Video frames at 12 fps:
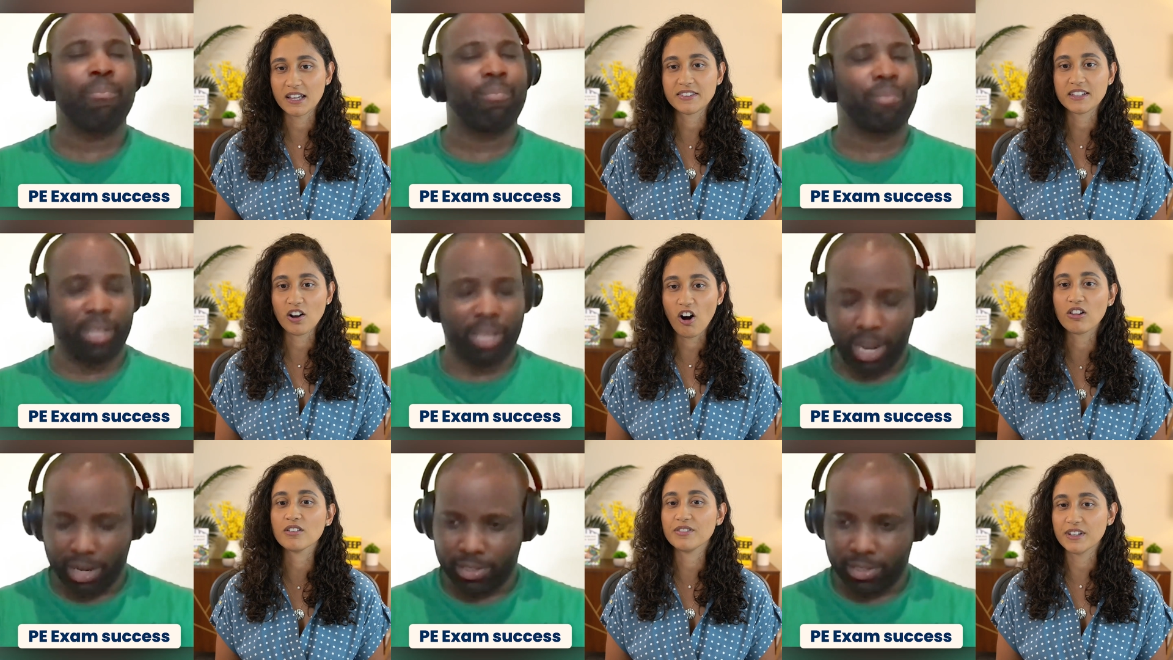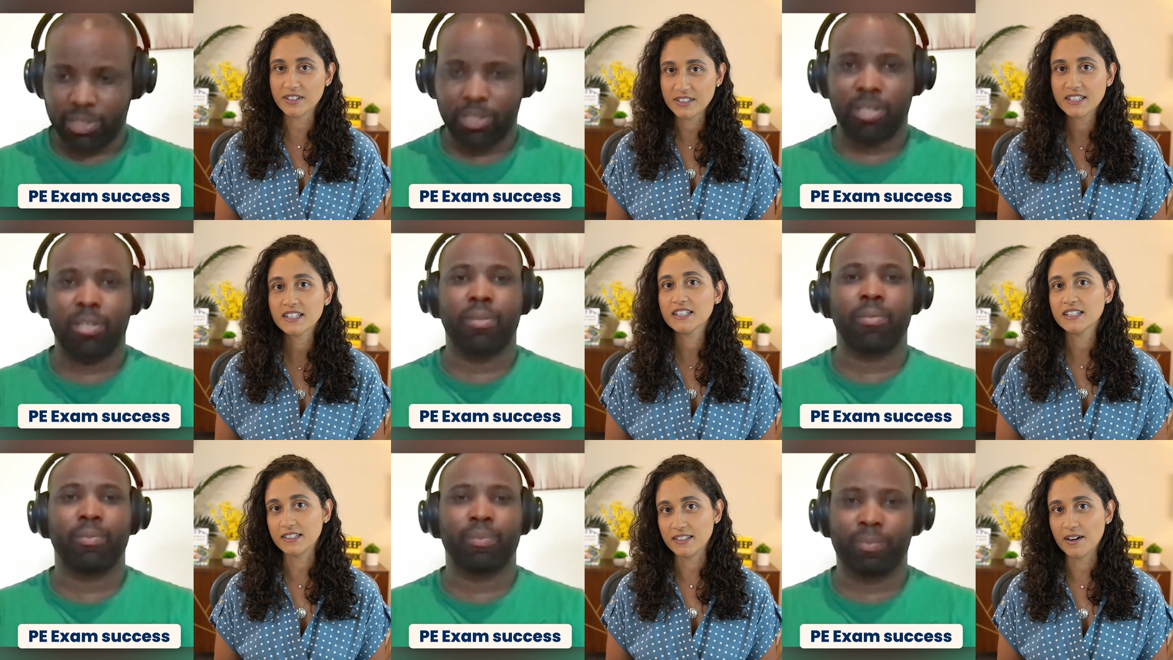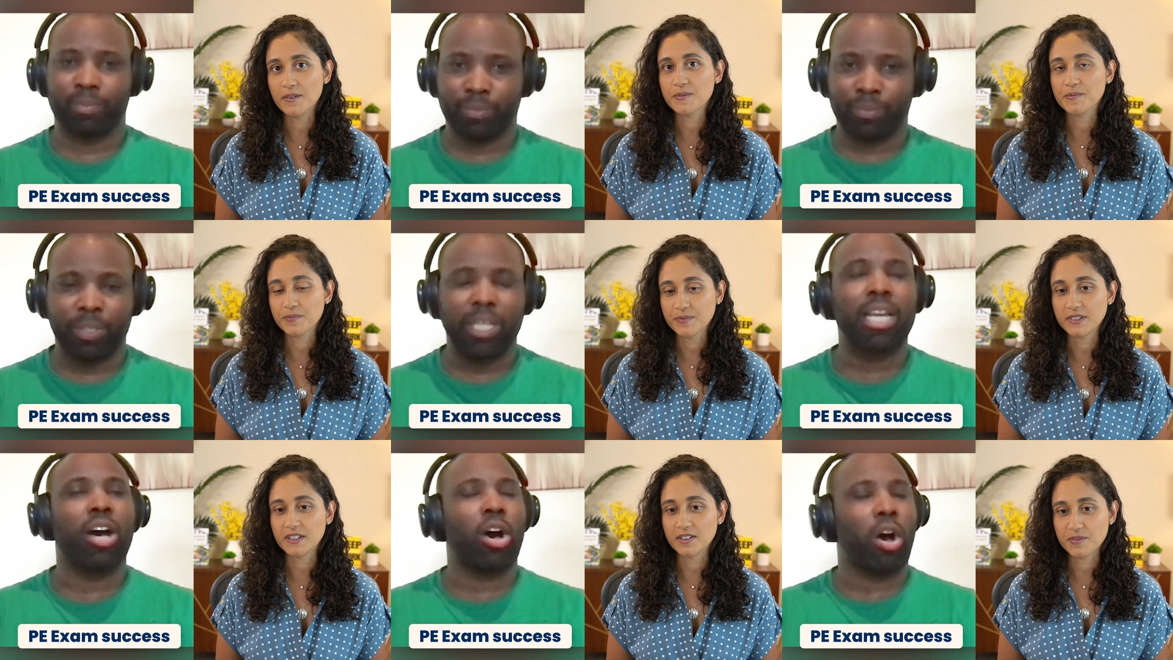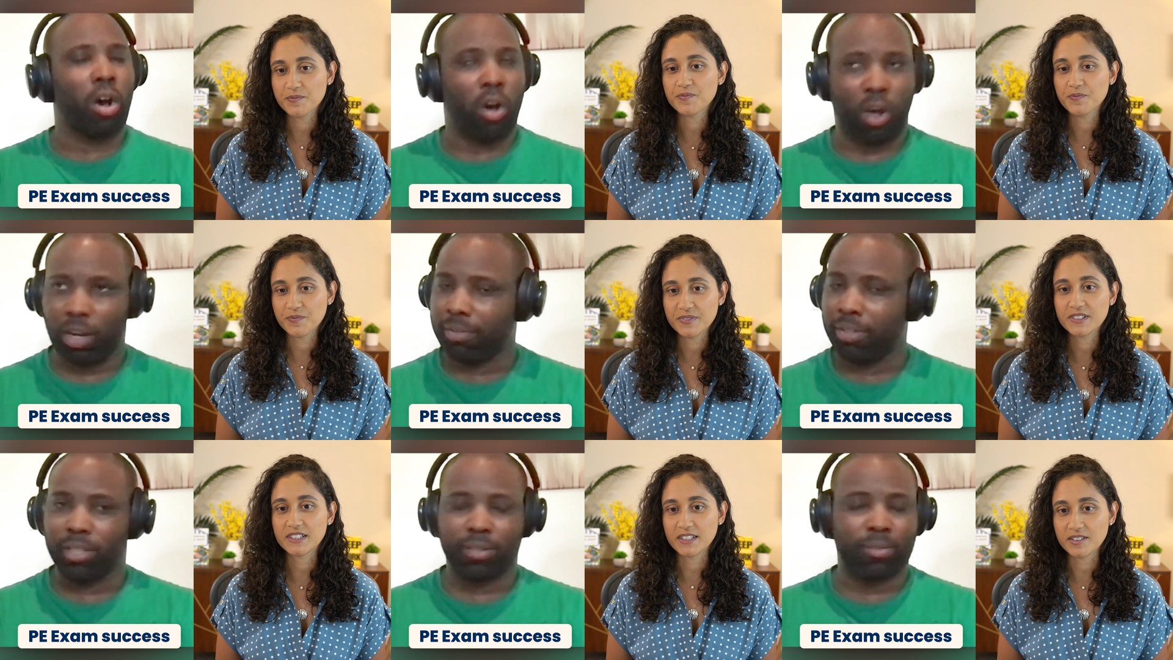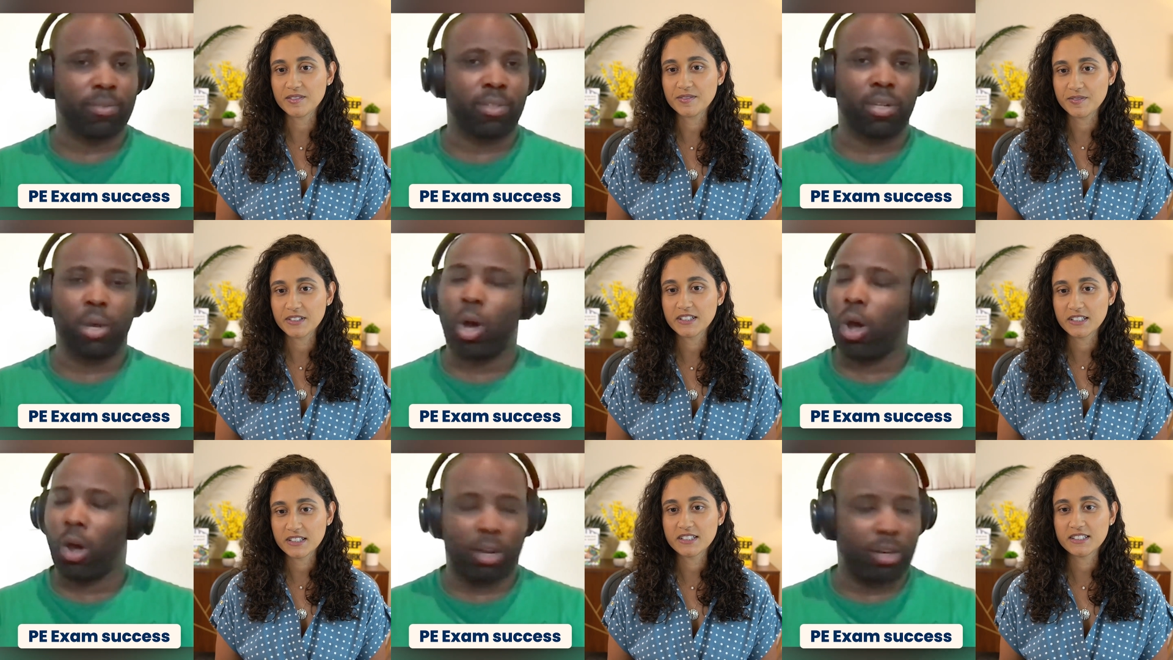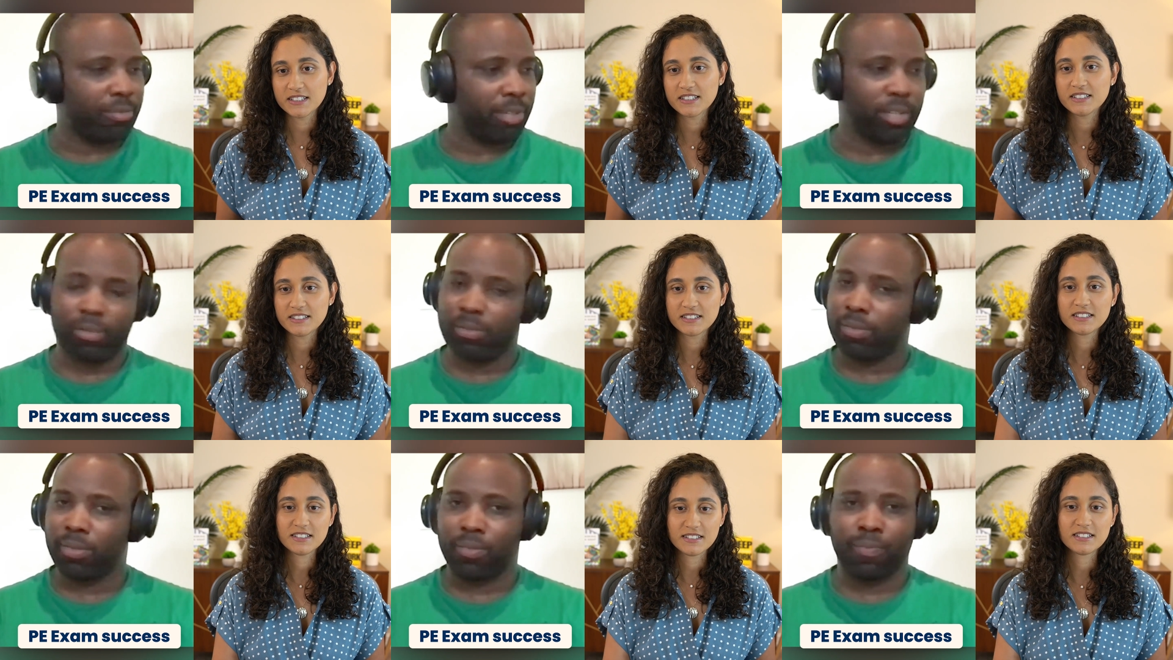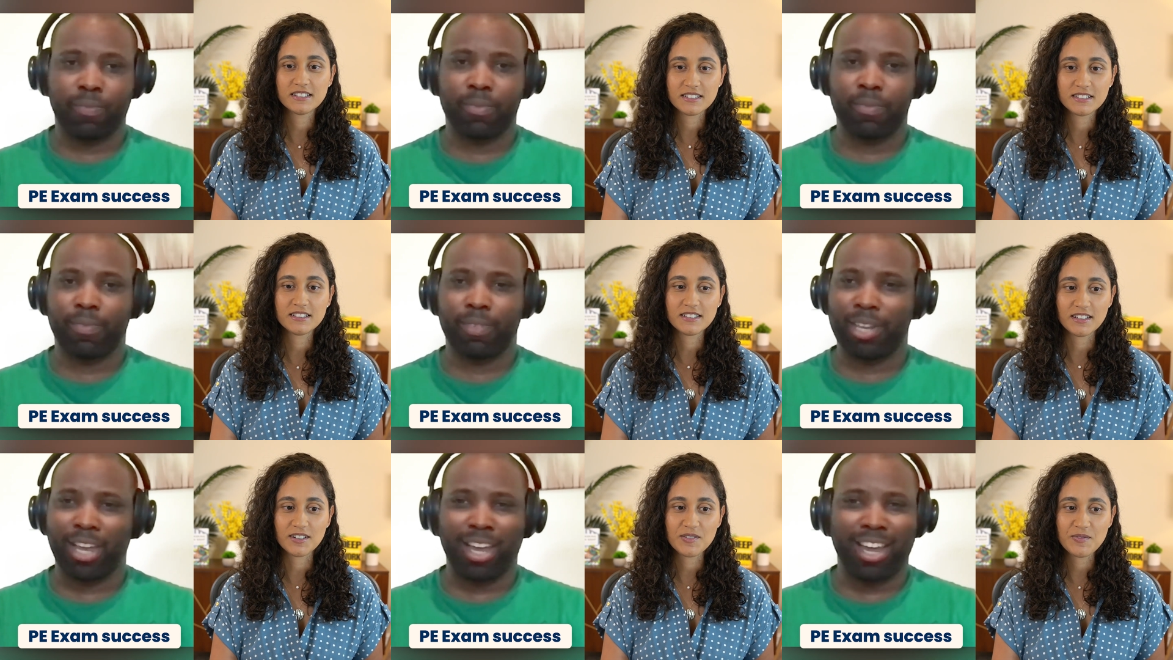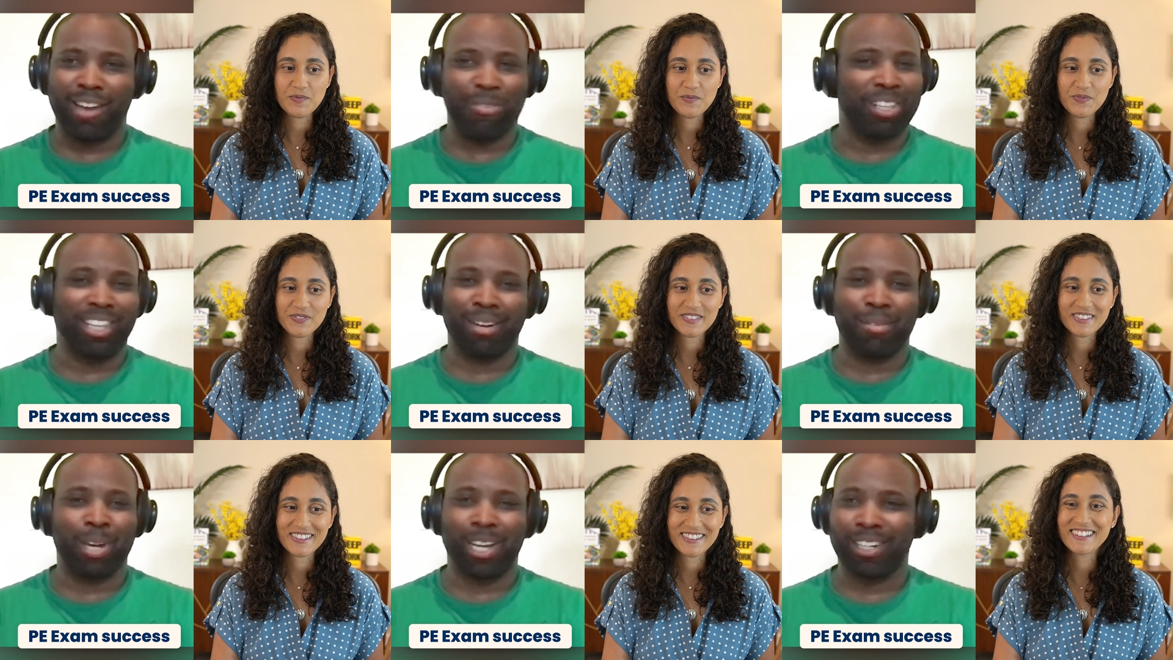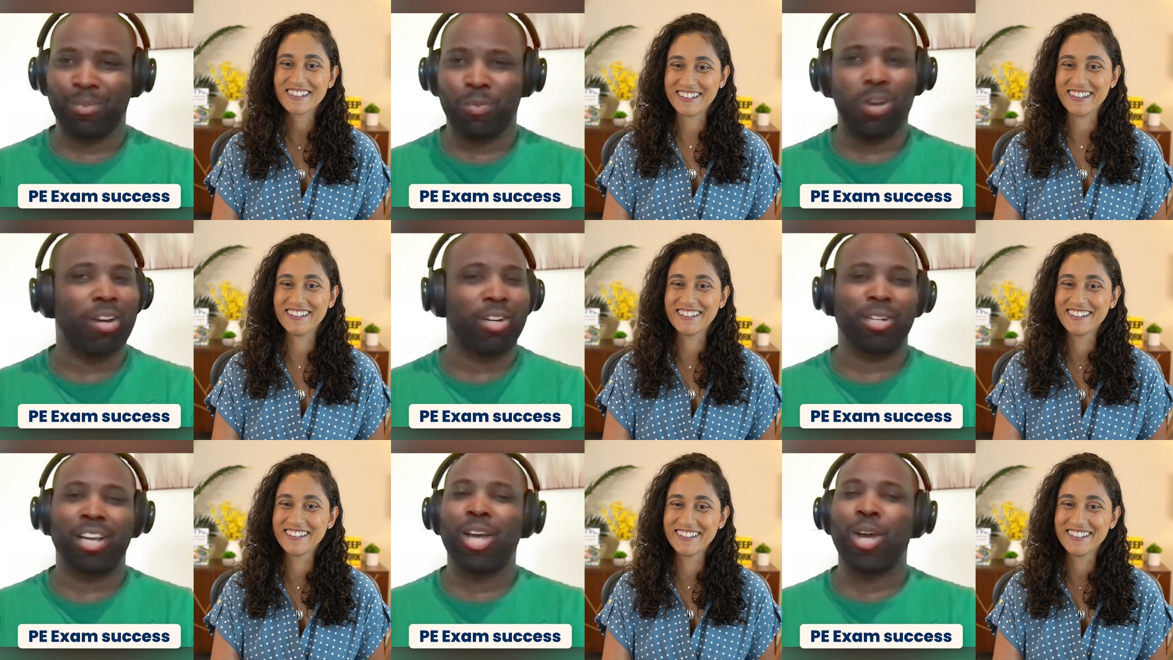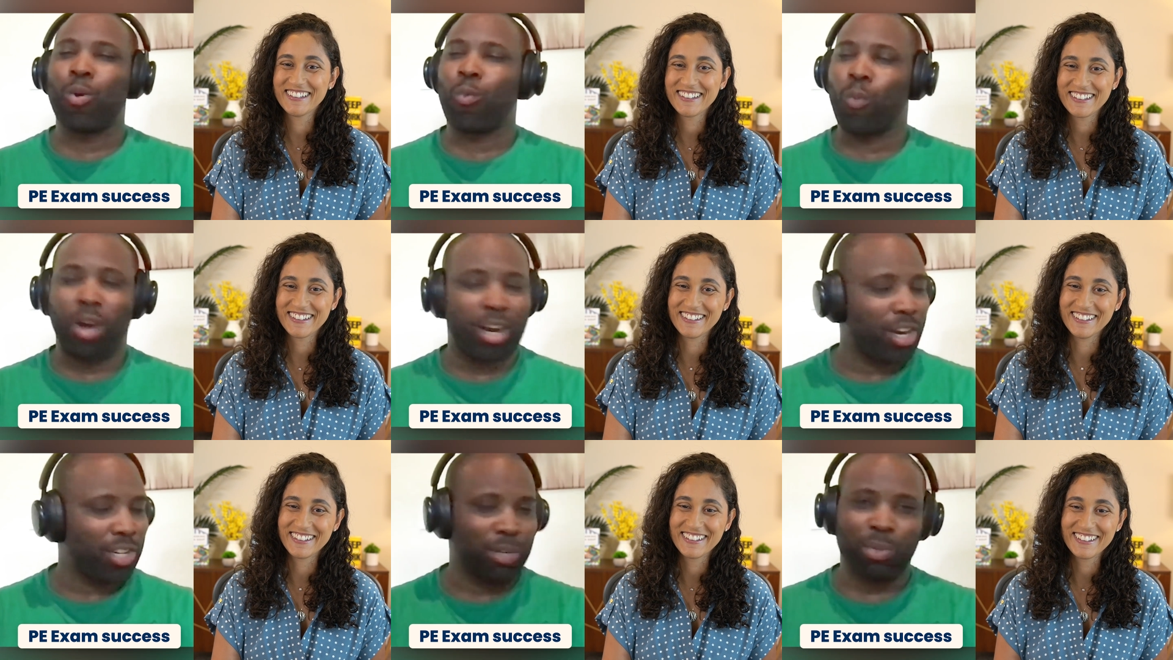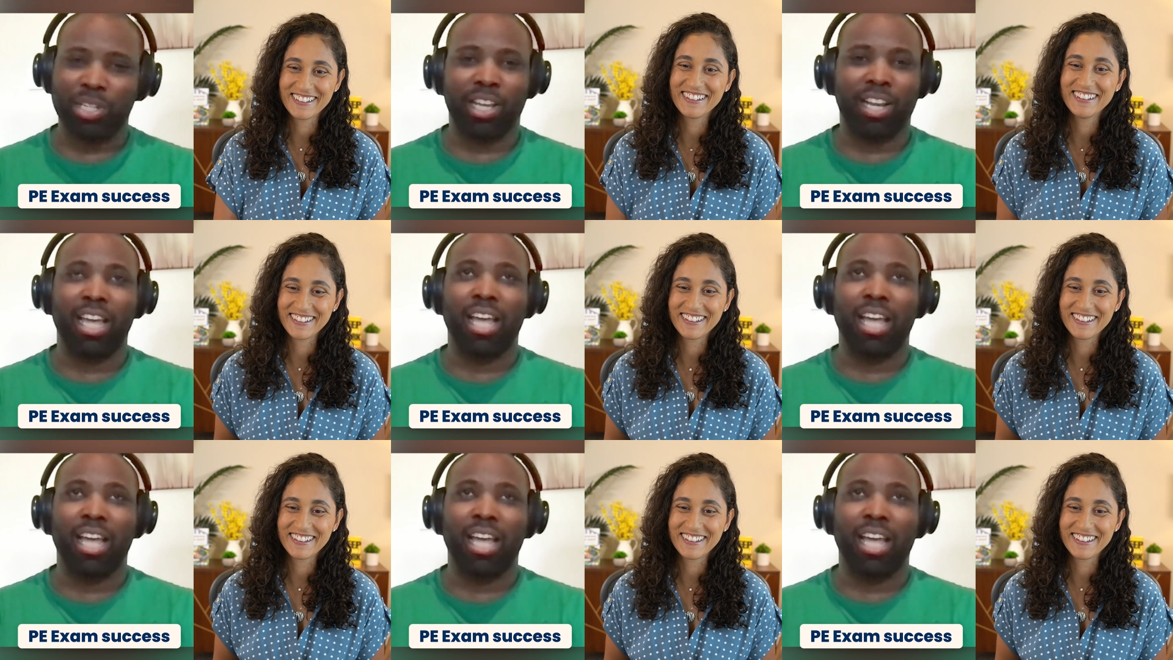Speaker 1: I think yes. all of it. Yeah,
Speaker 2: yeah. All of it. Yeah. All of it. Yeah. Everything about it. Yeah. 100 100%.